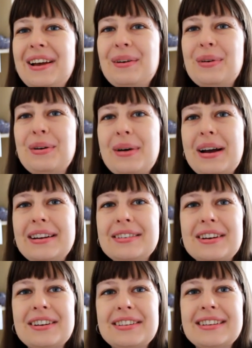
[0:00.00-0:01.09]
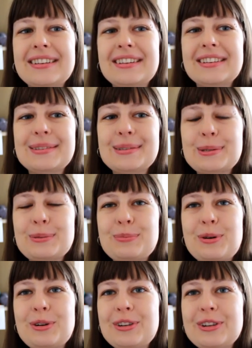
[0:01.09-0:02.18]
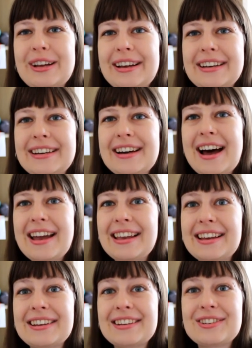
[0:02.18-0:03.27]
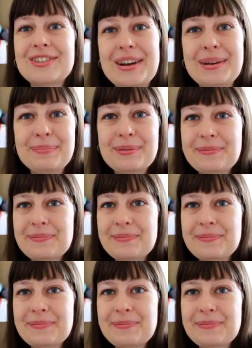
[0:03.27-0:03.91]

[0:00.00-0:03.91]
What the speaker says: we went on a small hike trip,